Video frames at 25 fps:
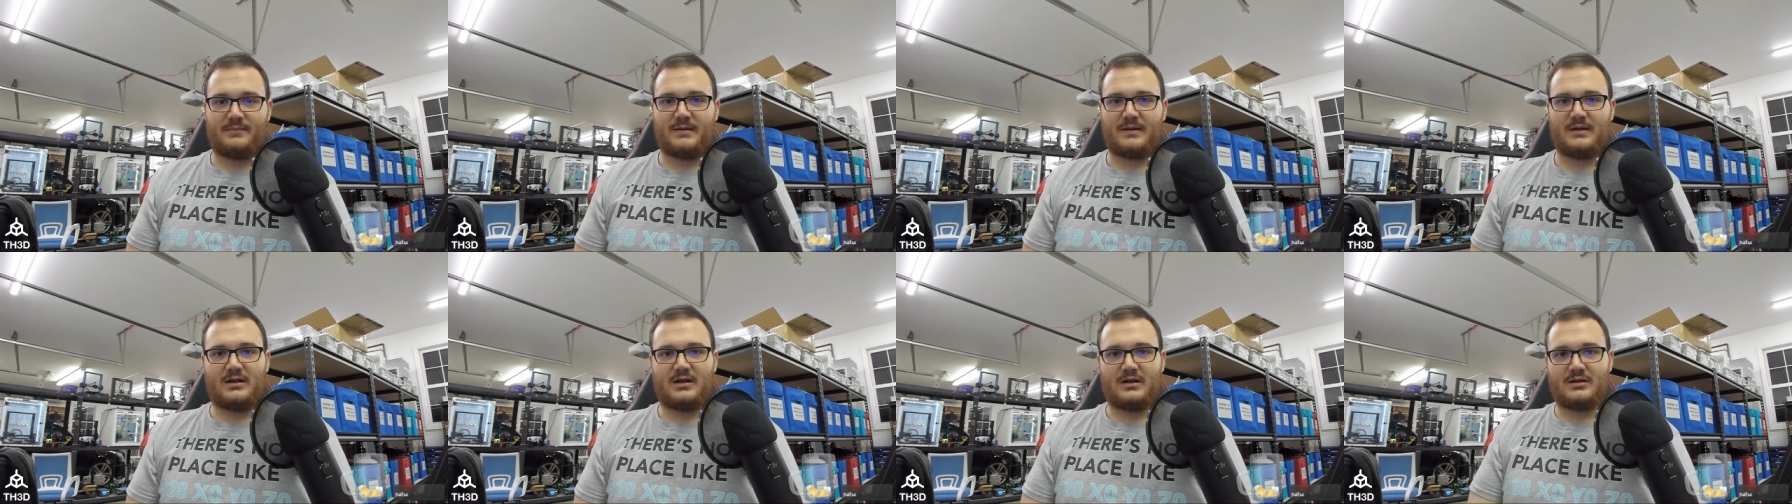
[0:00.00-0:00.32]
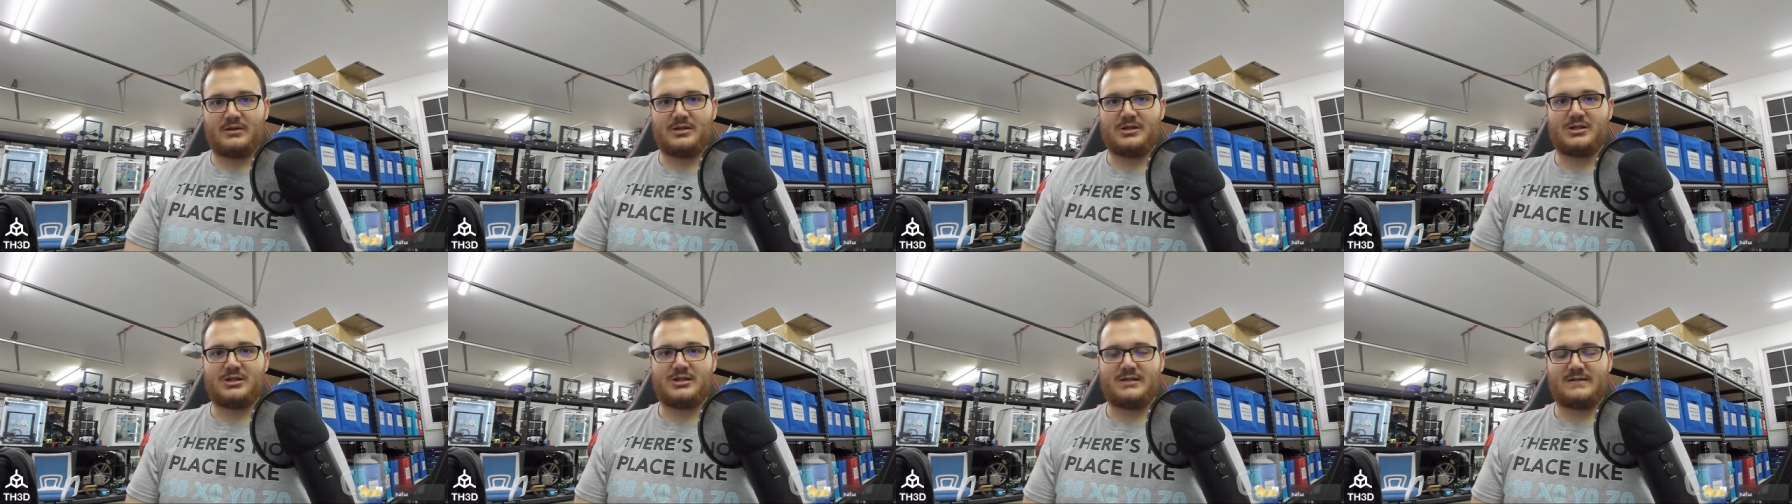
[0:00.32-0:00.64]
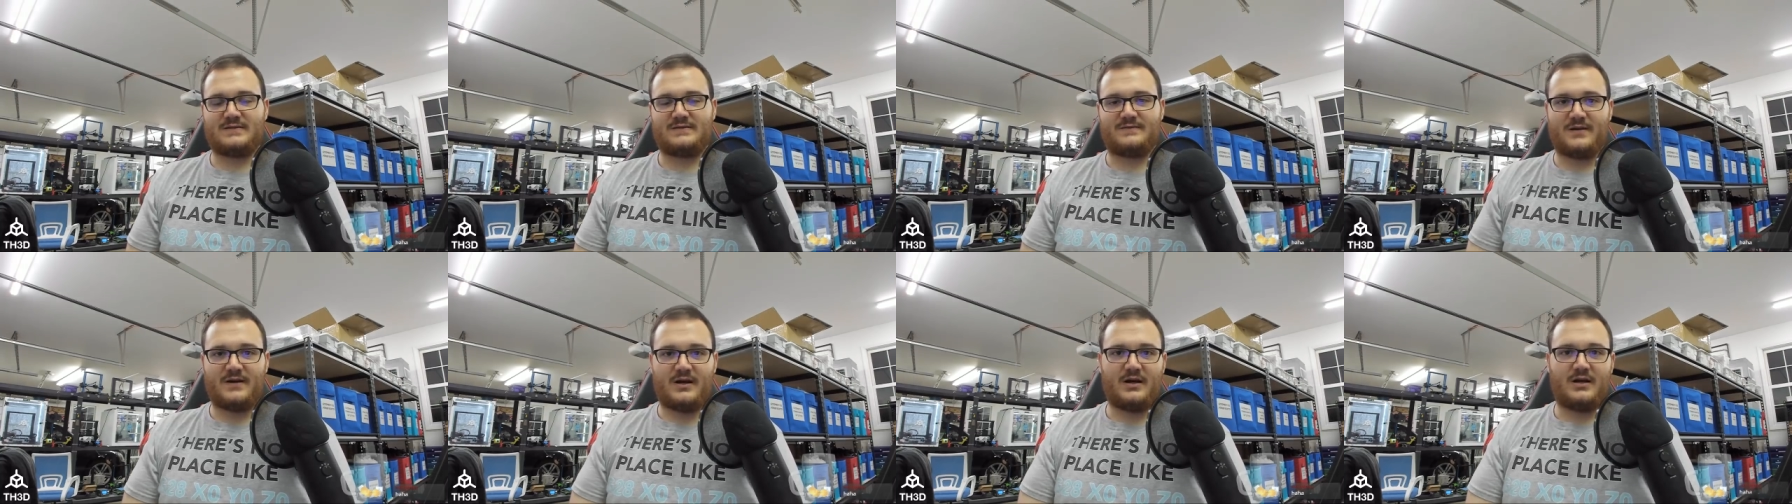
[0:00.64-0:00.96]
and luckily she's
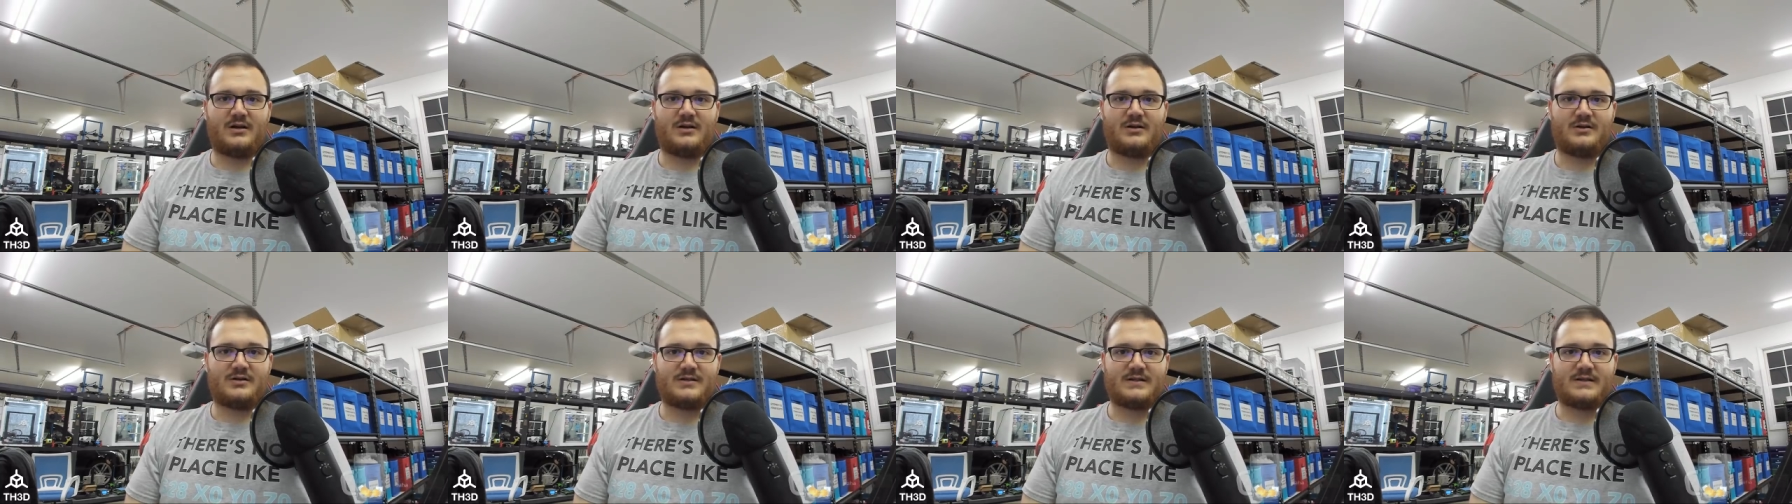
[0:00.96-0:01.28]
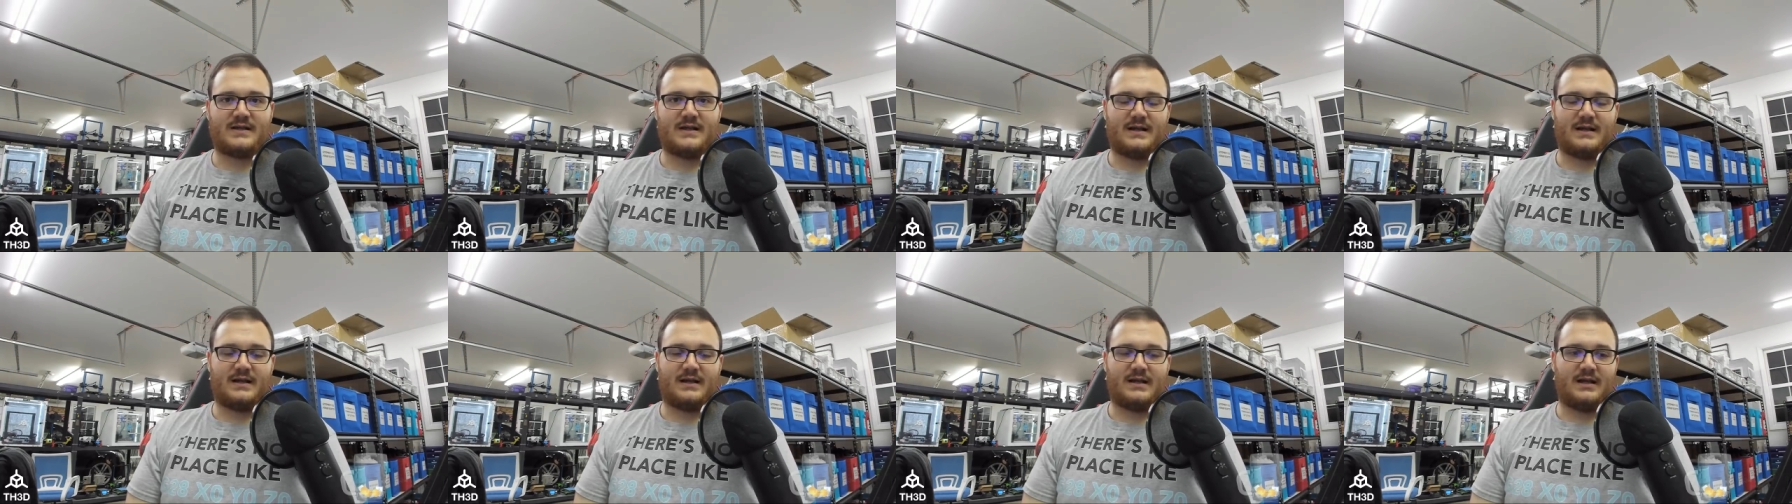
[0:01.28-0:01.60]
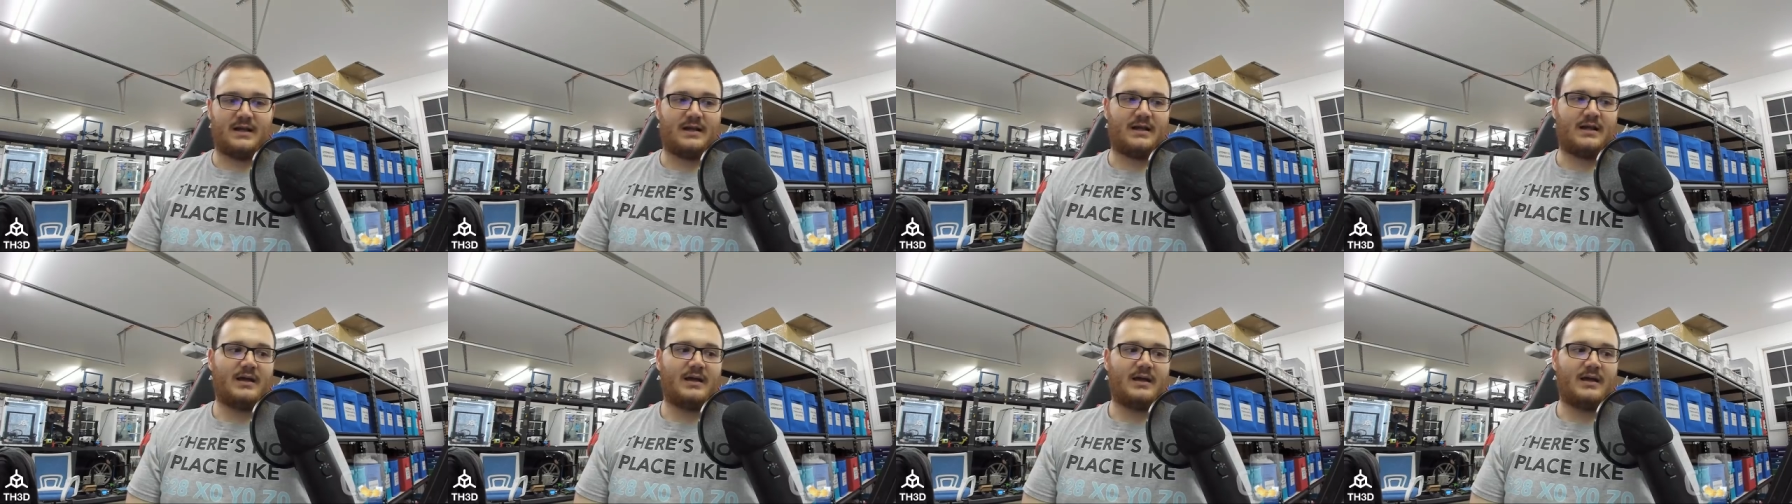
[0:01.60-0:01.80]
very understanding.